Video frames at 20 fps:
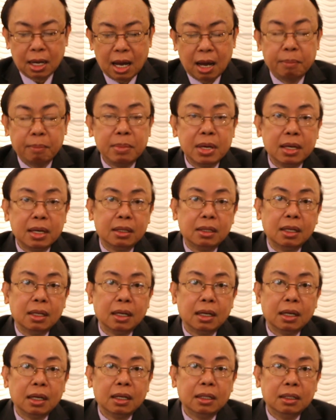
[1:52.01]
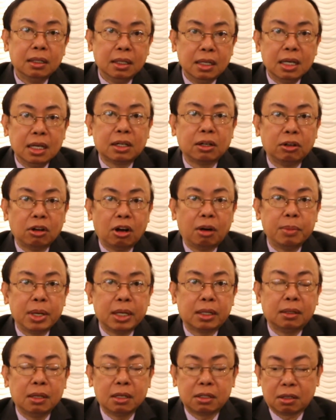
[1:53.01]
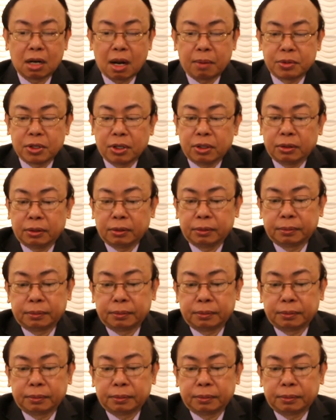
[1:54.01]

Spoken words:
amid the economic disruption.